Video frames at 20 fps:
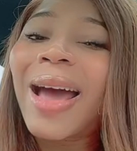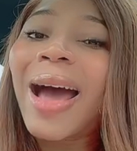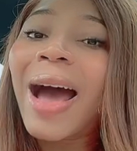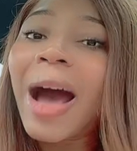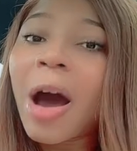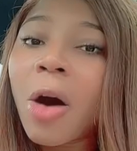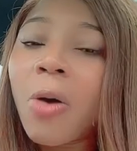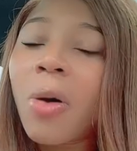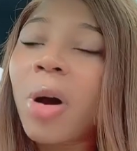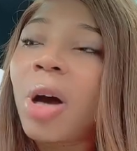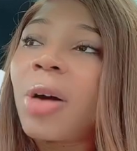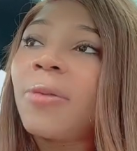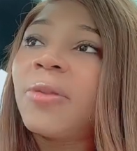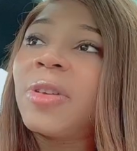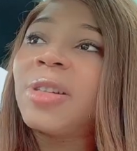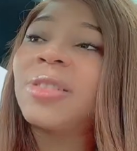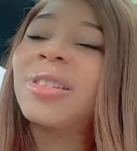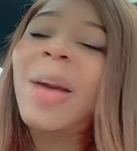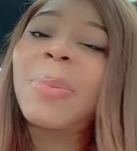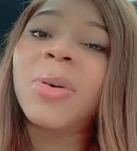out of
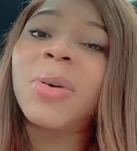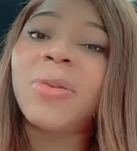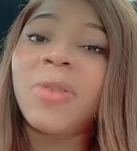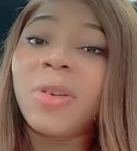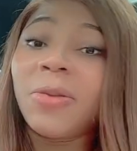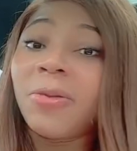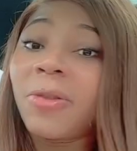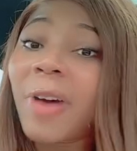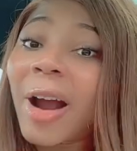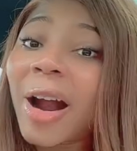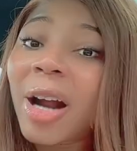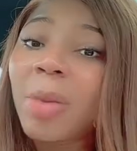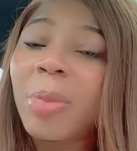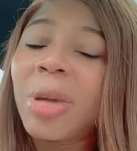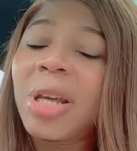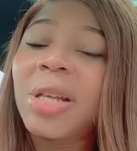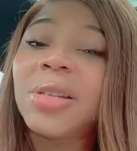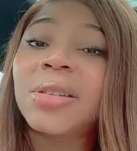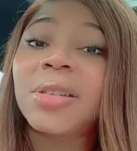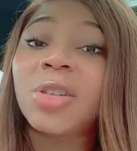this type of
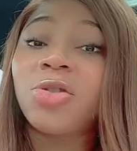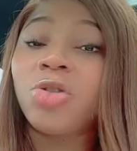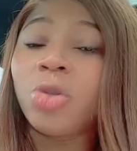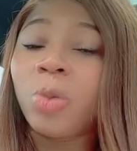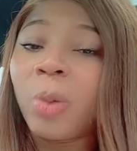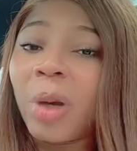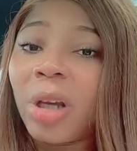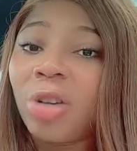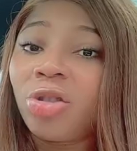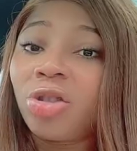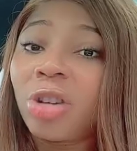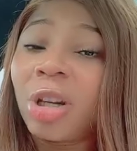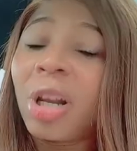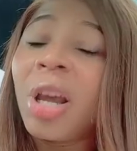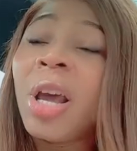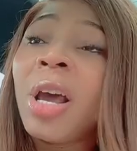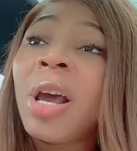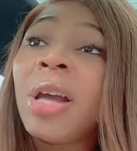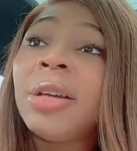environment and situation.